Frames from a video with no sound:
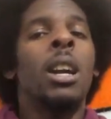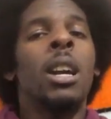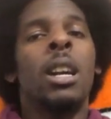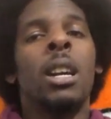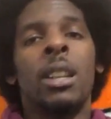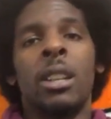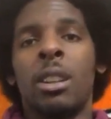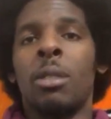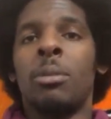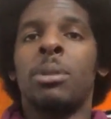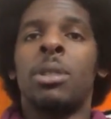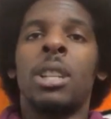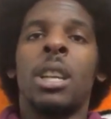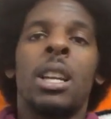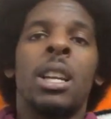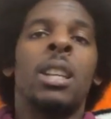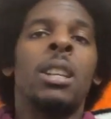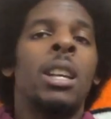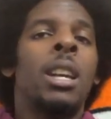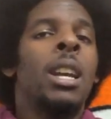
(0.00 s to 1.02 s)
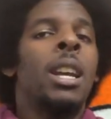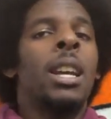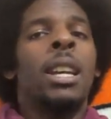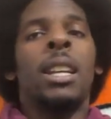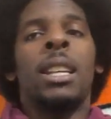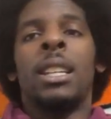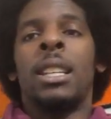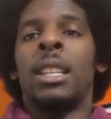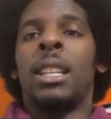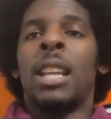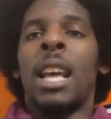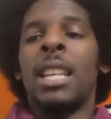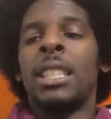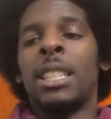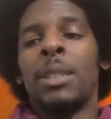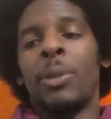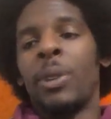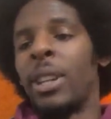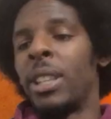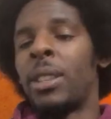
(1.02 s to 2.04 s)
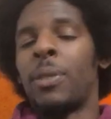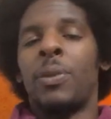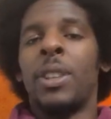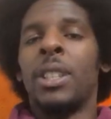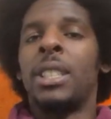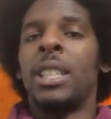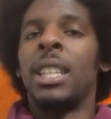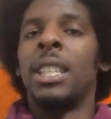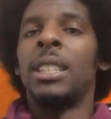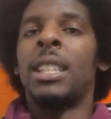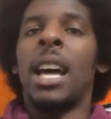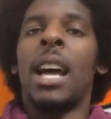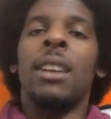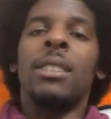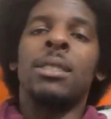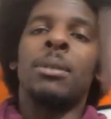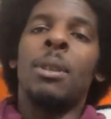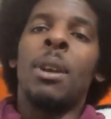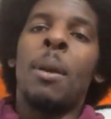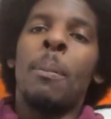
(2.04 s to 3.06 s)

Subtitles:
You know what I'm saying? And that's if we get to 15,000.